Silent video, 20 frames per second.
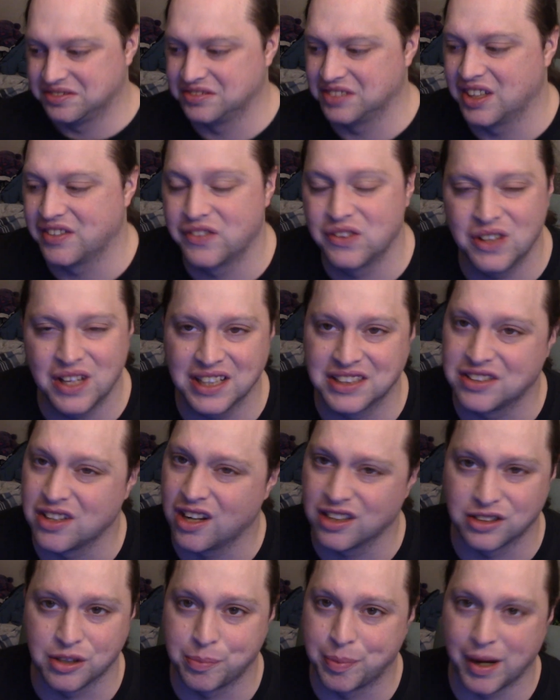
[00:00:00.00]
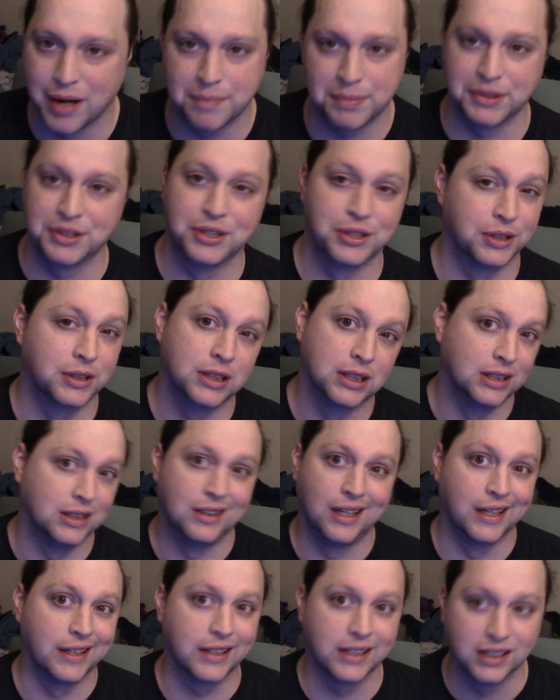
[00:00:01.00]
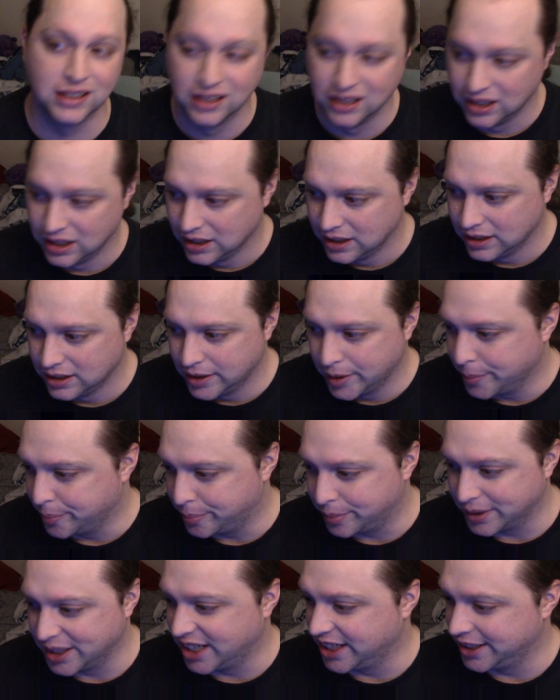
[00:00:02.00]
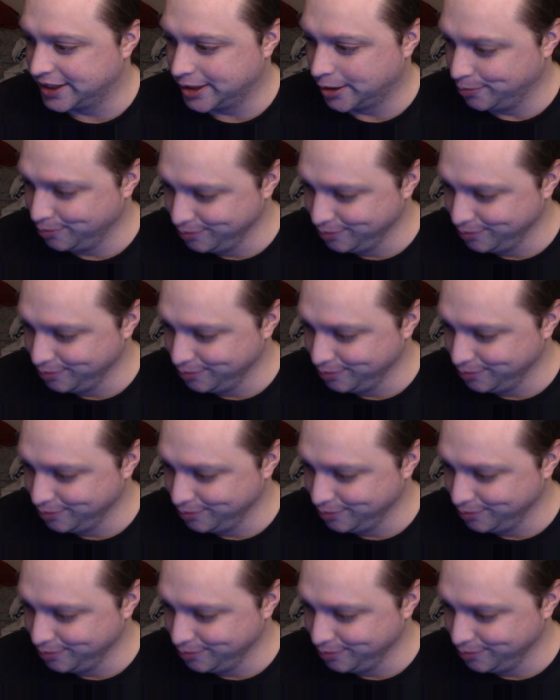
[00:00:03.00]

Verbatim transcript: If you like Dr. Pepper, you're going to like it. But